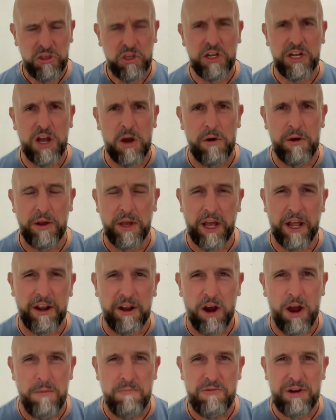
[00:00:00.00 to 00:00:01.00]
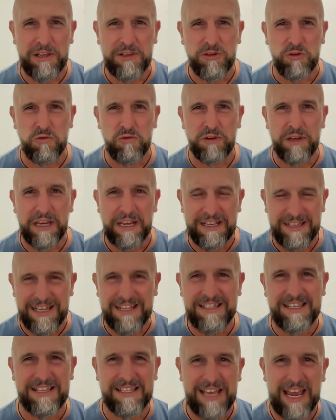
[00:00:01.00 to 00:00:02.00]
you know, an arm wrestle is
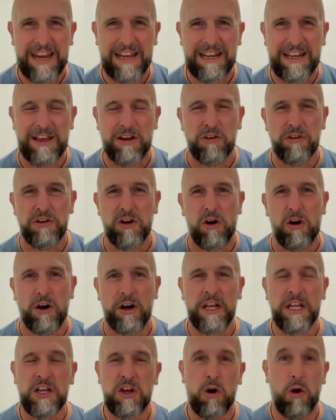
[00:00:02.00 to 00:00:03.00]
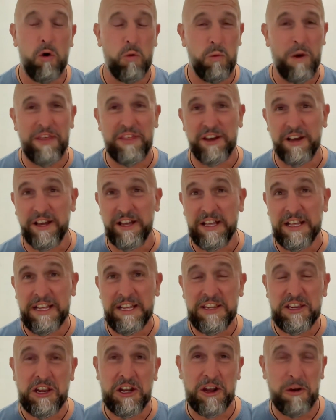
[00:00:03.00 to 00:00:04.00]
entertaining or not, or whether,
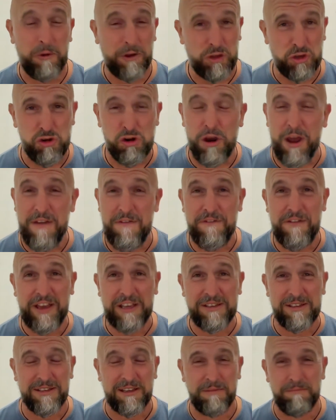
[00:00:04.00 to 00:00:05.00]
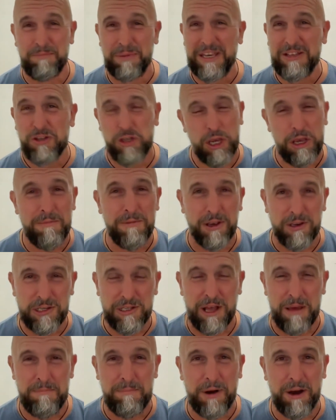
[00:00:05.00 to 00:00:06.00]
you know, a tryfest can be too much
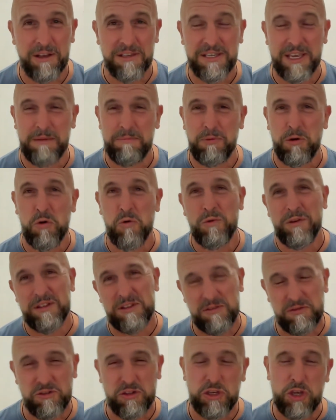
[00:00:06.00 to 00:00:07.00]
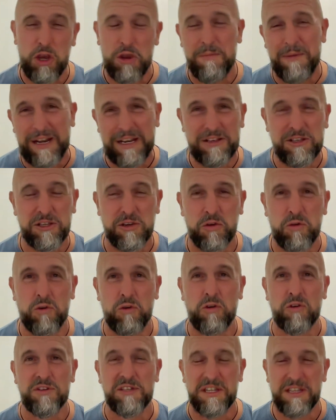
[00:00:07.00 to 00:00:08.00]
like basketball with too many
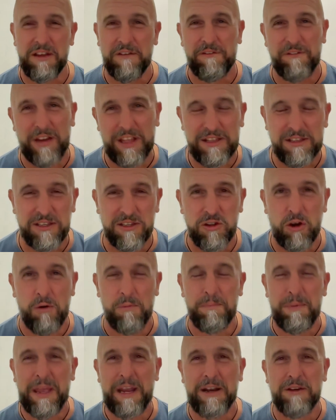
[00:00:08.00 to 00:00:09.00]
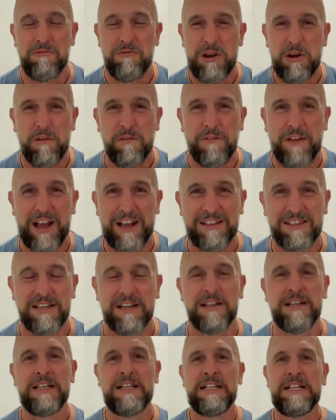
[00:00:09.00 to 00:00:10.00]
scores and defence not being a real
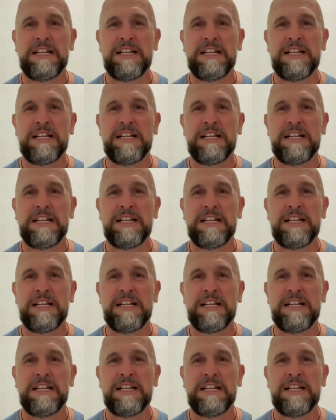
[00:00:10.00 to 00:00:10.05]
factor.